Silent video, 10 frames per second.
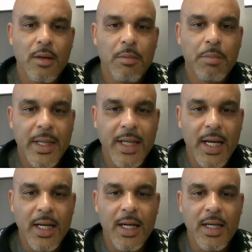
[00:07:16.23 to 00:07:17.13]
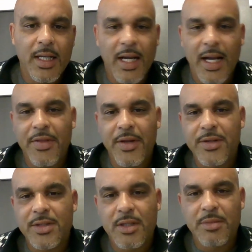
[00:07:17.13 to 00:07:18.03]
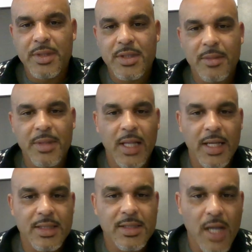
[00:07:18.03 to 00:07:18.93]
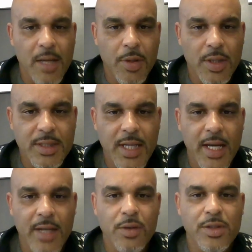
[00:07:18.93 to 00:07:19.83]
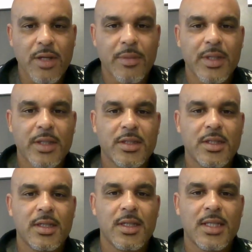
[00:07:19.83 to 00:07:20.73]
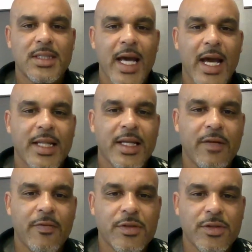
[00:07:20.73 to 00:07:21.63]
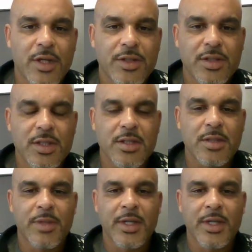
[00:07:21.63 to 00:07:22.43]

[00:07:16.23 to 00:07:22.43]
But again, I think there's going to be something like a cyber attack or something to attack the infrastructure system.